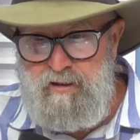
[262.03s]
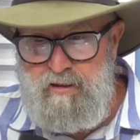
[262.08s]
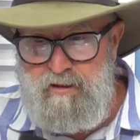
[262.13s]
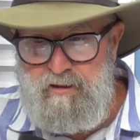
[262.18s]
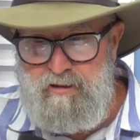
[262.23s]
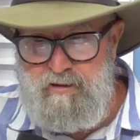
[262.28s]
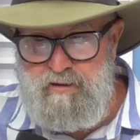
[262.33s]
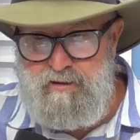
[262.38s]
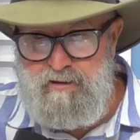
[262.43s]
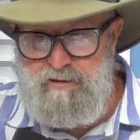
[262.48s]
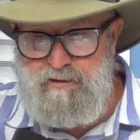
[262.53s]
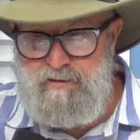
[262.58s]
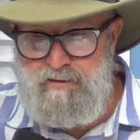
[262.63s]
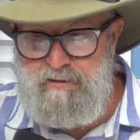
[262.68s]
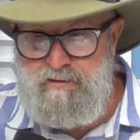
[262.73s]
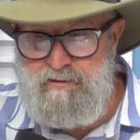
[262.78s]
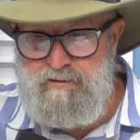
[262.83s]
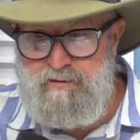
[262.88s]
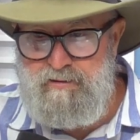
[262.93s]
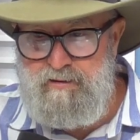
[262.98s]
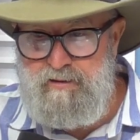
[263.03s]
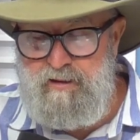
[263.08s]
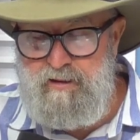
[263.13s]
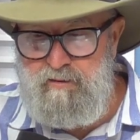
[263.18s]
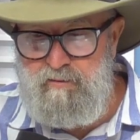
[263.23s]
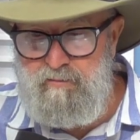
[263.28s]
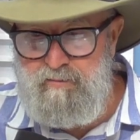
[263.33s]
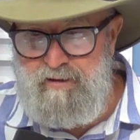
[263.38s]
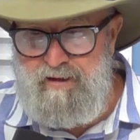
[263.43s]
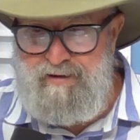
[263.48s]
Uh, you
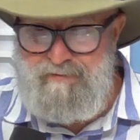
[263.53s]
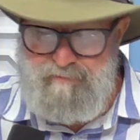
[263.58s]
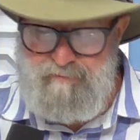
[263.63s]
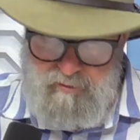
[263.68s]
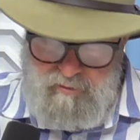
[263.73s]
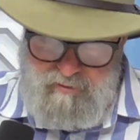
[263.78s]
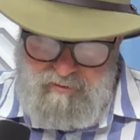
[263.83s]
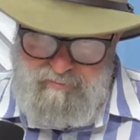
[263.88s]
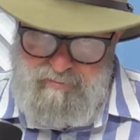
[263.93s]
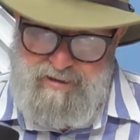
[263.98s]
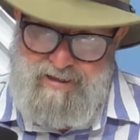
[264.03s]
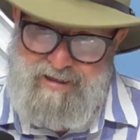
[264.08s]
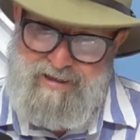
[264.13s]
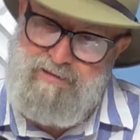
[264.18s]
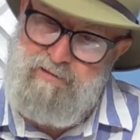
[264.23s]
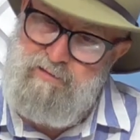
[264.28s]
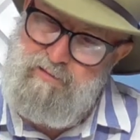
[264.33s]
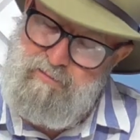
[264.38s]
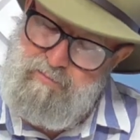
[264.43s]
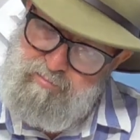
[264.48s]
know, ad valorem tax,